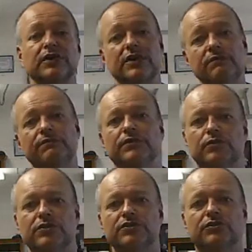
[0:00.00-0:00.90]

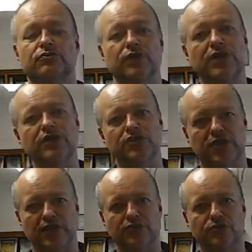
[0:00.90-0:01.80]
influence to create
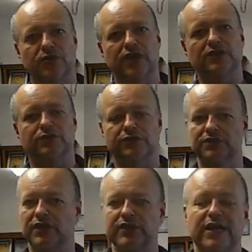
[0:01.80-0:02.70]
change. Okay, so it's just
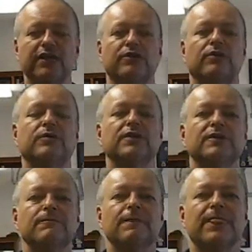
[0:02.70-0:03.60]
like an echo.
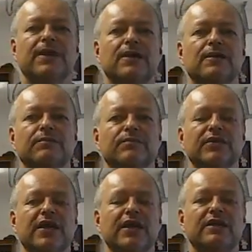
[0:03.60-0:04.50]

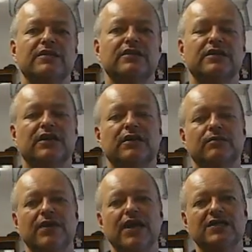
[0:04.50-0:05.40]

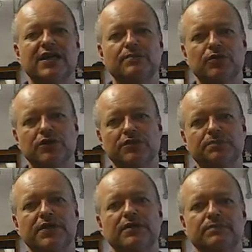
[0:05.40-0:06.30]
As that bridge is
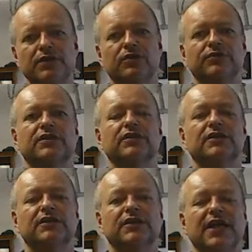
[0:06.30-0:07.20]
being built,
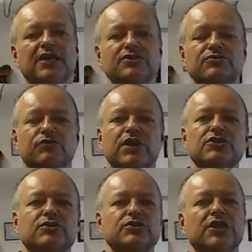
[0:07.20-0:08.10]
as
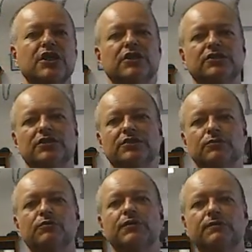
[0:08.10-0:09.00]
relational change is
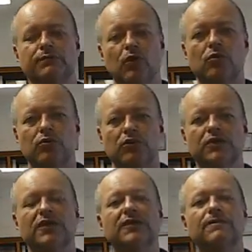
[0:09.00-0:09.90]
moving
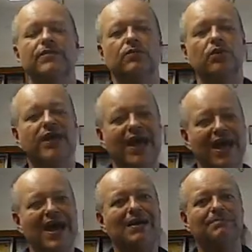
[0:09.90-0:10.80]
forward, then what
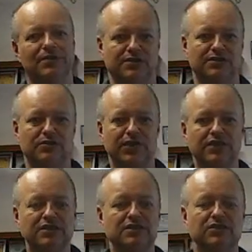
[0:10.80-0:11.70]
happens, okay,
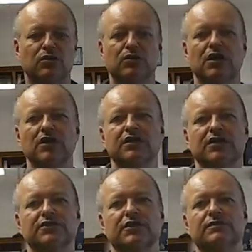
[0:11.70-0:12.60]
this is the whole
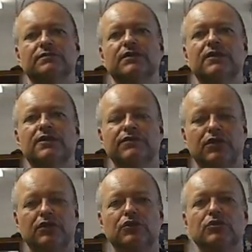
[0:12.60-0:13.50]
context of the
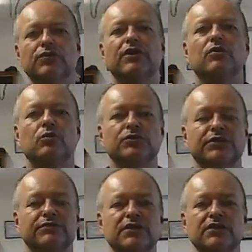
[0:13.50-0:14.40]
glue that holds
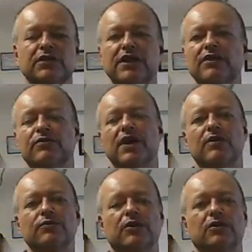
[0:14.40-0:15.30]
everything together,
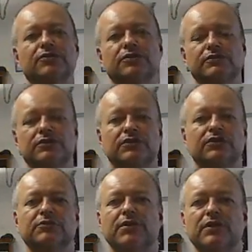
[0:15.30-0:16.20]
how a dog's
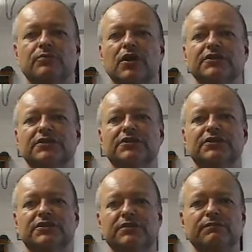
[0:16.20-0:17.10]
decision-making process
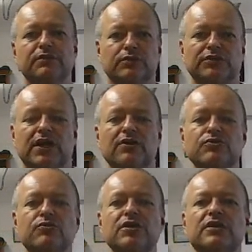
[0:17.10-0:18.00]
is influenced, how
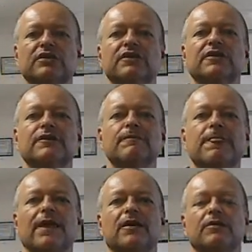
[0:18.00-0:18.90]
you can
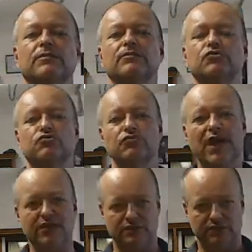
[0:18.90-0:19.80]

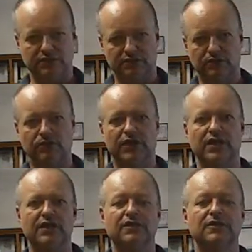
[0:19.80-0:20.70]
direct,
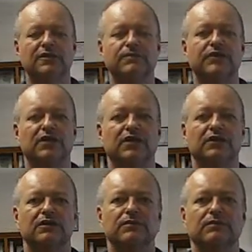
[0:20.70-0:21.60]
okay,
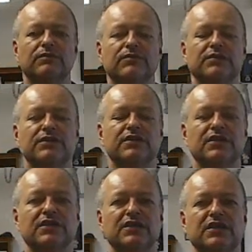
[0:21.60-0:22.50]

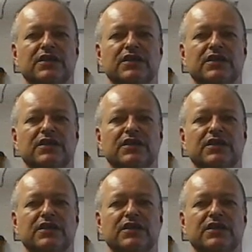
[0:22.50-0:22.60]
the